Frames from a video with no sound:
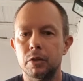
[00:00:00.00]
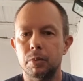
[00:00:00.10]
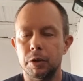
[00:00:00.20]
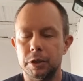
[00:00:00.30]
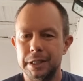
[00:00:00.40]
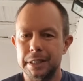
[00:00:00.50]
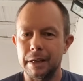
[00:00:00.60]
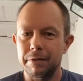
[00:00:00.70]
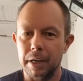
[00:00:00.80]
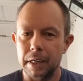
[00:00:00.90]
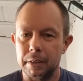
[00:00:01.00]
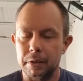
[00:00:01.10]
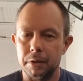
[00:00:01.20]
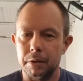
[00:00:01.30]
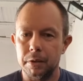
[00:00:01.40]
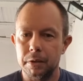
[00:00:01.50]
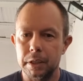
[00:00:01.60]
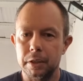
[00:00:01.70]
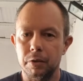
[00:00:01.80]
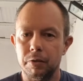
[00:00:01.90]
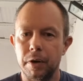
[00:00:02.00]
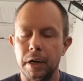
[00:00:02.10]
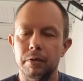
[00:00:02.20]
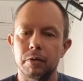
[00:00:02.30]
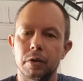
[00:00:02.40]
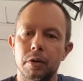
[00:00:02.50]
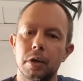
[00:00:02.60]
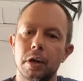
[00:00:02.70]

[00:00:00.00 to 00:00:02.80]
2.7 liter 605 or